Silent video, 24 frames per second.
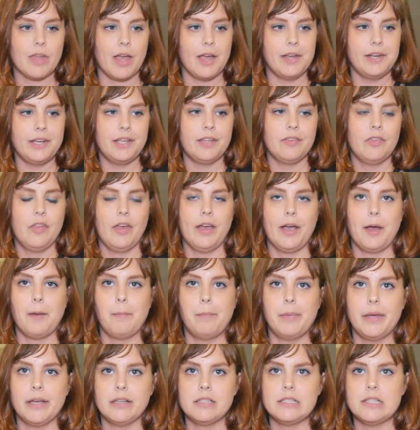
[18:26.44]
I need like a
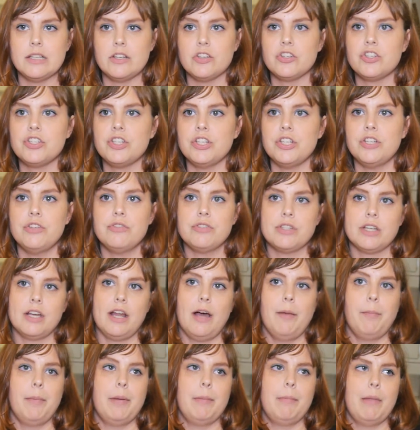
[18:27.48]
big dish to use it
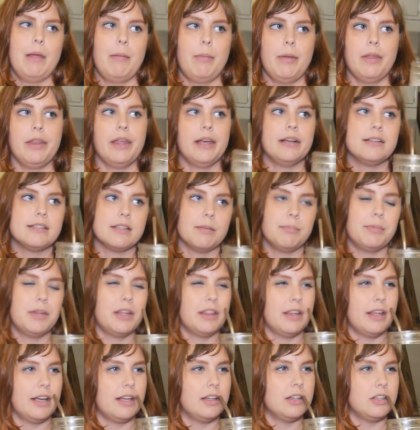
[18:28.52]
up, and maybe like
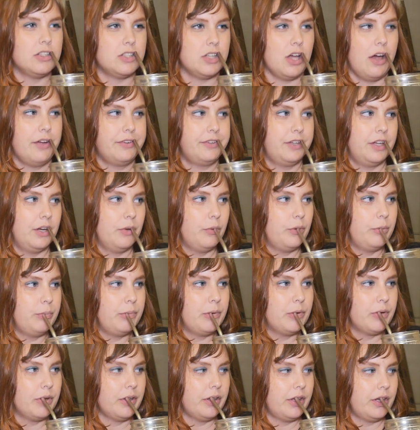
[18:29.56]
something like lasagna would
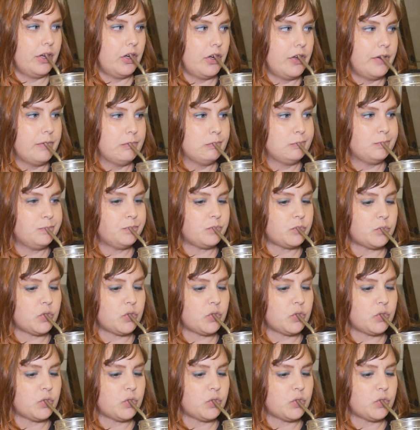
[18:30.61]
be really good.